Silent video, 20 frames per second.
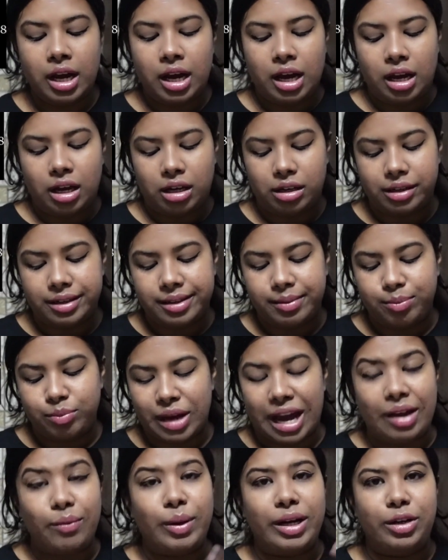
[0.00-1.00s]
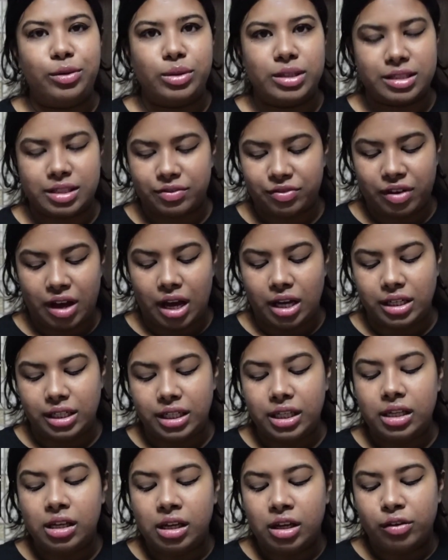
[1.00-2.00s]
I went to the
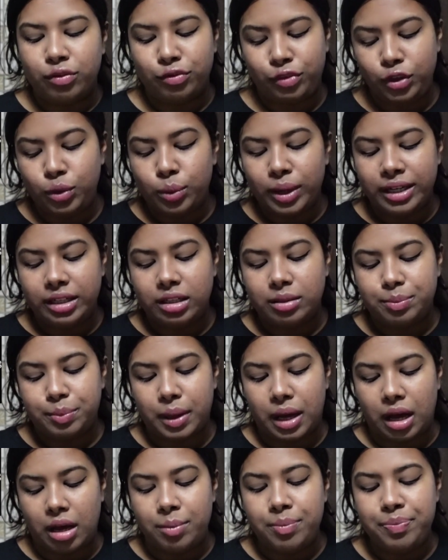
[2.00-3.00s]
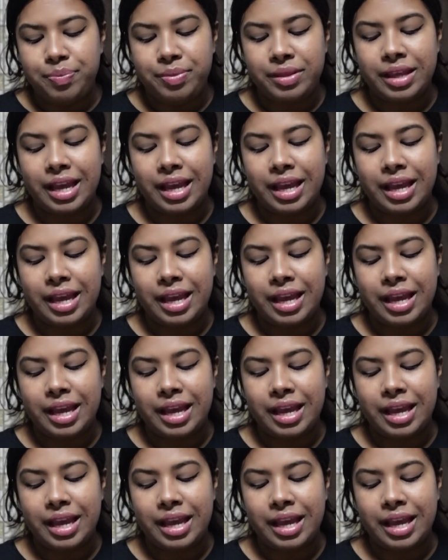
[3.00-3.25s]
Safari, View at the Palm,